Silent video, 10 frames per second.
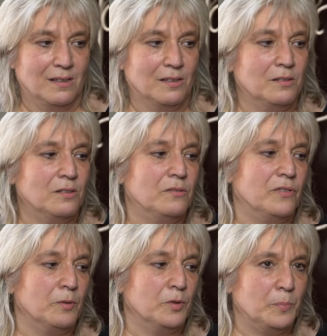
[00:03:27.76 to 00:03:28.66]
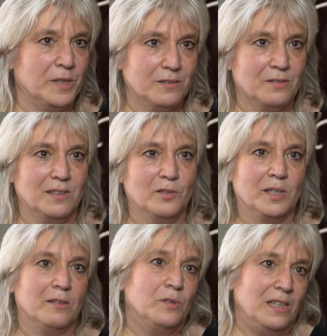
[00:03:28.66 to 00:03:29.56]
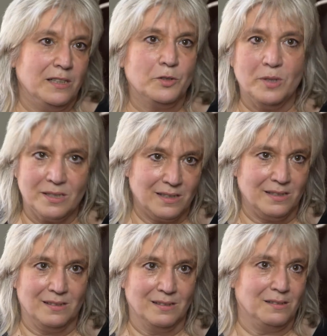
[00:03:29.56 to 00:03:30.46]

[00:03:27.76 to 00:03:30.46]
are not very good person. They are only interested